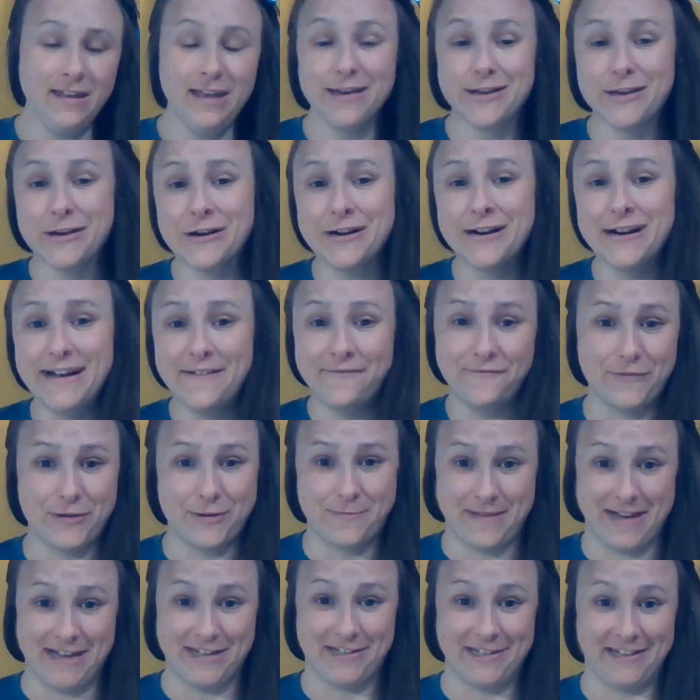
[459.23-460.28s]
your
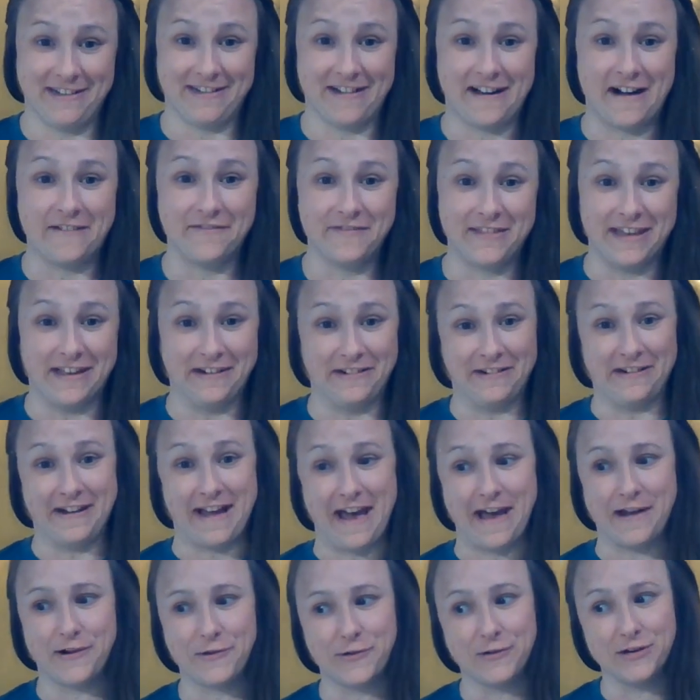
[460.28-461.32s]
information off the
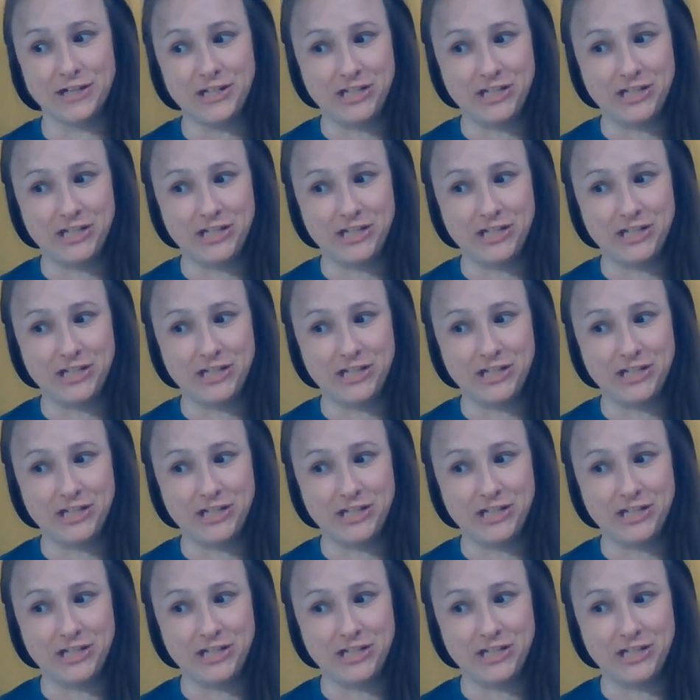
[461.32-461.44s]
internet or